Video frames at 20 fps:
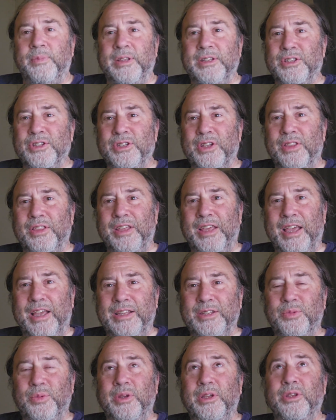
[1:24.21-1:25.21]
It's just not the
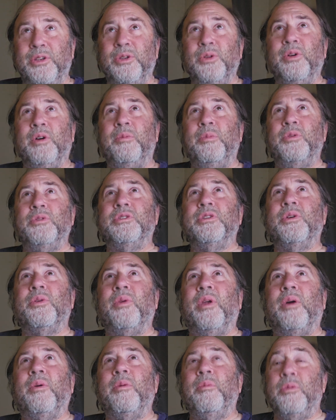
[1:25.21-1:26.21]
case. We do have boots on the
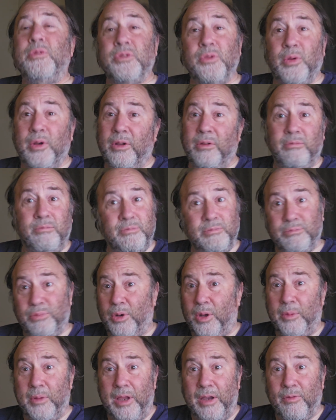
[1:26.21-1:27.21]
ground. We have boots on the ground
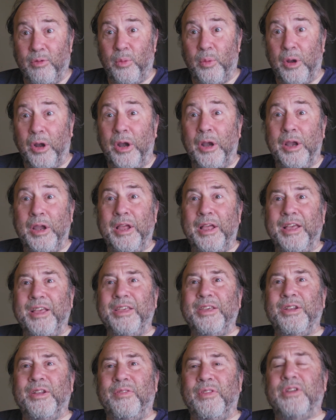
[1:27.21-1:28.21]
probably everywhere.
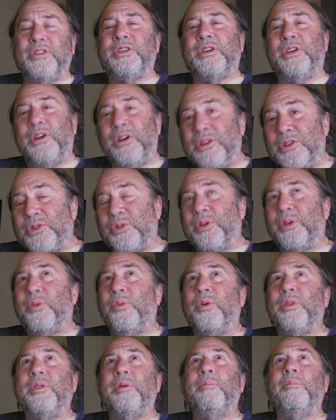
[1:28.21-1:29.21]
If there's a country
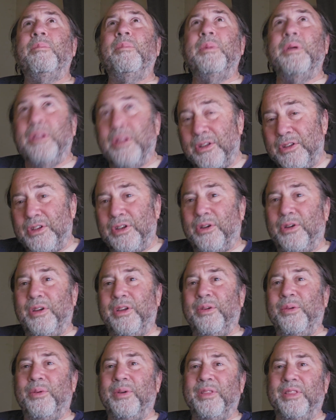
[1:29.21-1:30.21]
with a
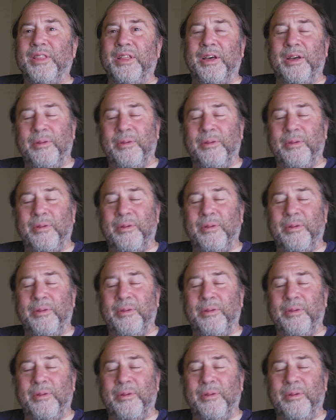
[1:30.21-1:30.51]
military with